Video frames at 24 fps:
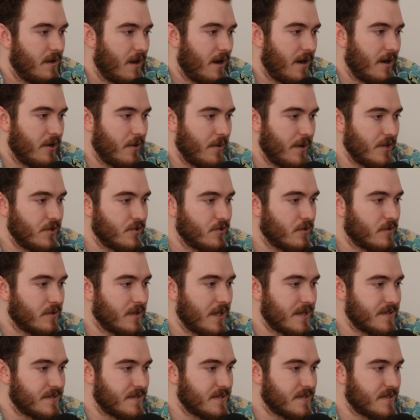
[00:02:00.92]
Are your intro
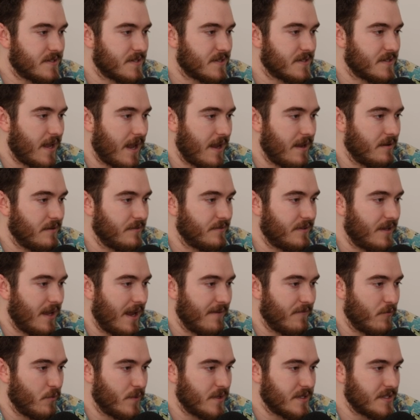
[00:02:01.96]
classes scaled to
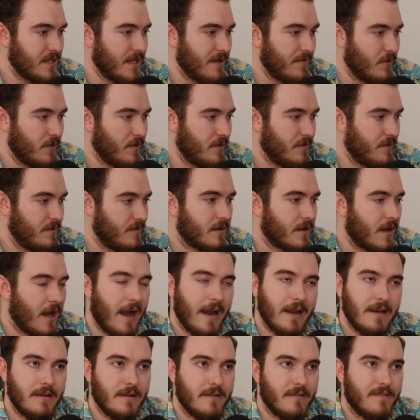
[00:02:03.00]
everyone's level?
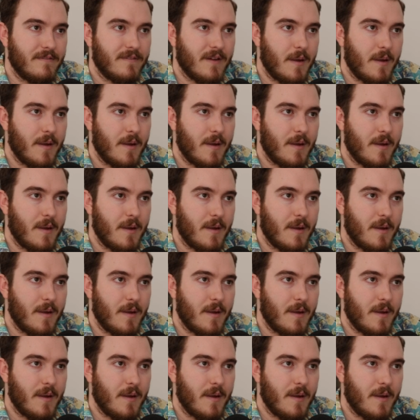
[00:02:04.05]
Kind of.